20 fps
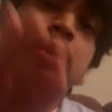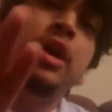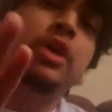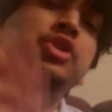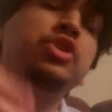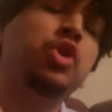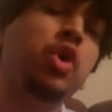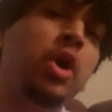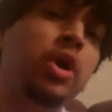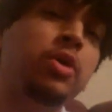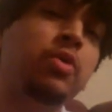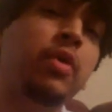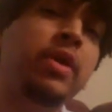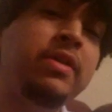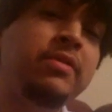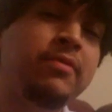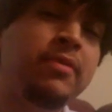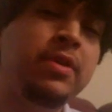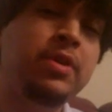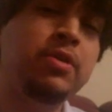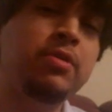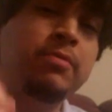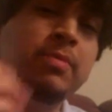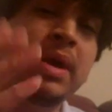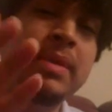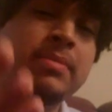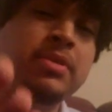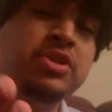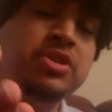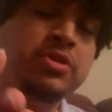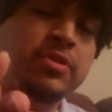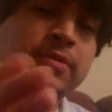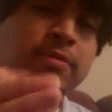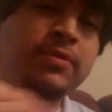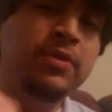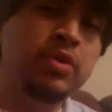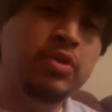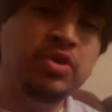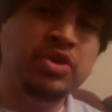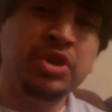I saw a great video by
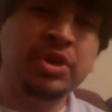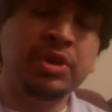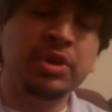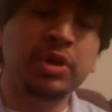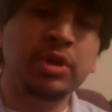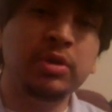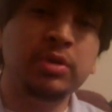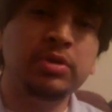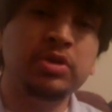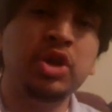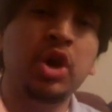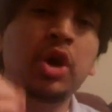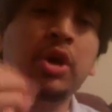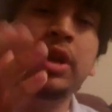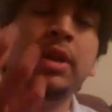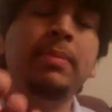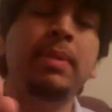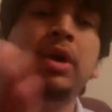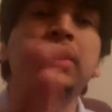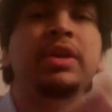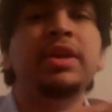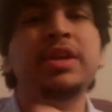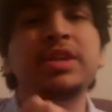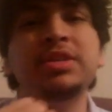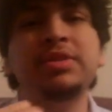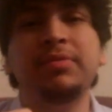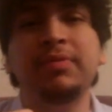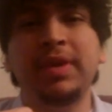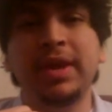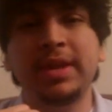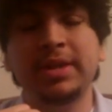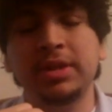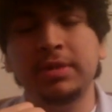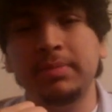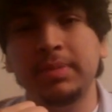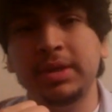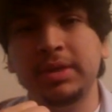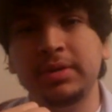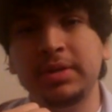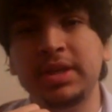MistaraeFusion talking about his
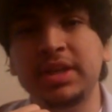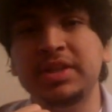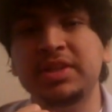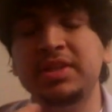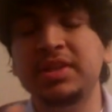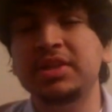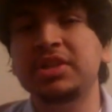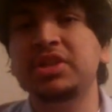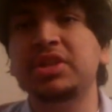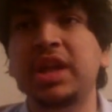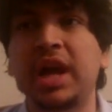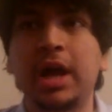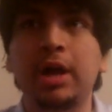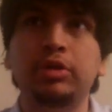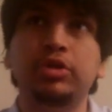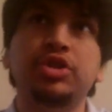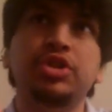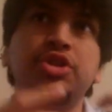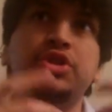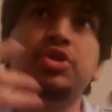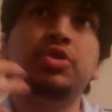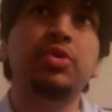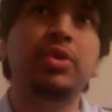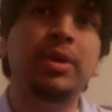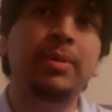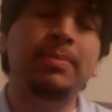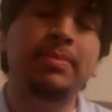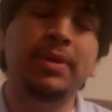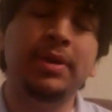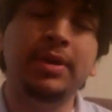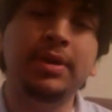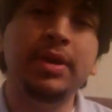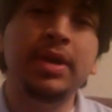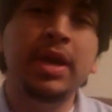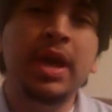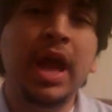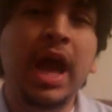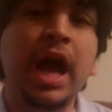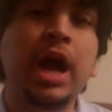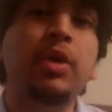fandom and his nostalgia trip and
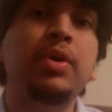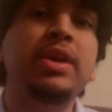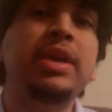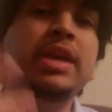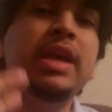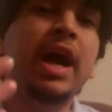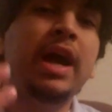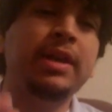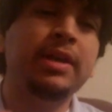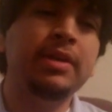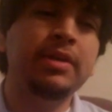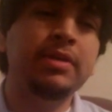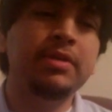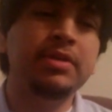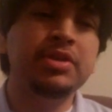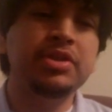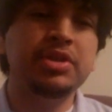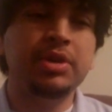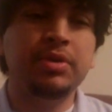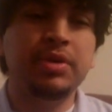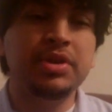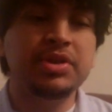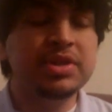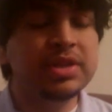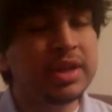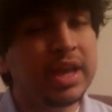how he got into this series.